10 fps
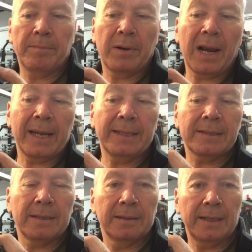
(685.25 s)

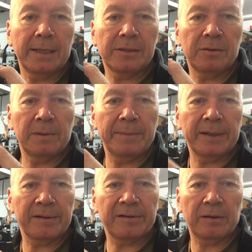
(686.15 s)
plate in
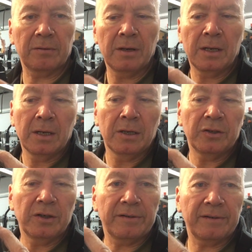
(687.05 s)
2mm steel,
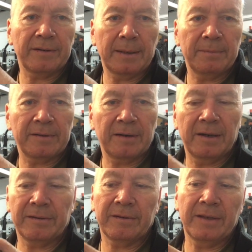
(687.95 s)
just the same
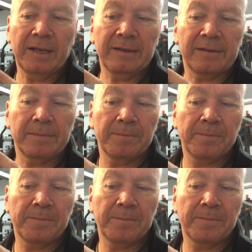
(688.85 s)
size as this,